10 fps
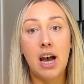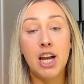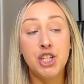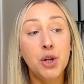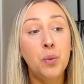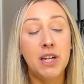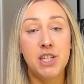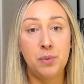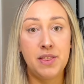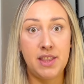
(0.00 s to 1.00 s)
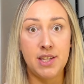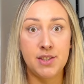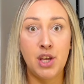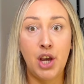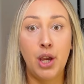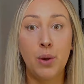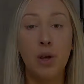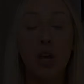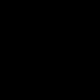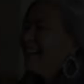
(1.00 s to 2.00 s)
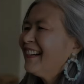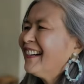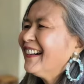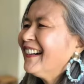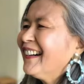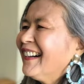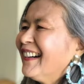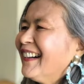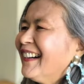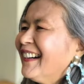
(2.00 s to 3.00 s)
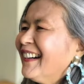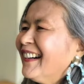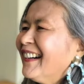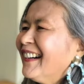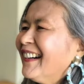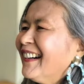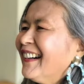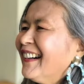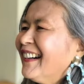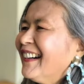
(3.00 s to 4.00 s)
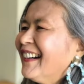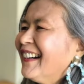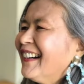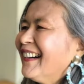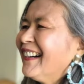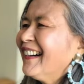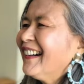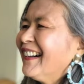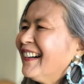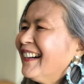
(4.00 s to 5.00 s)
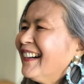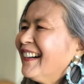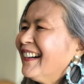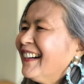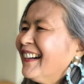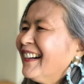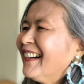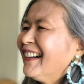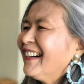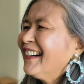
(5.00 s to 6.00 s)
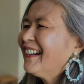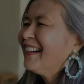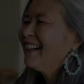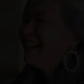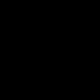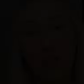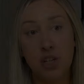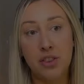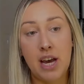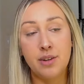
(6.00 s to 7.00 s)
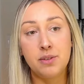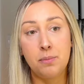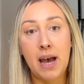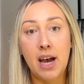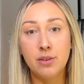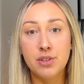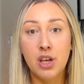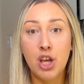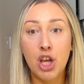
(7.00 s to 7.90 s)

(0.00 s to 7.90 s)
I do wonder with this though, Deborah's state of mind when she offered that £200,000,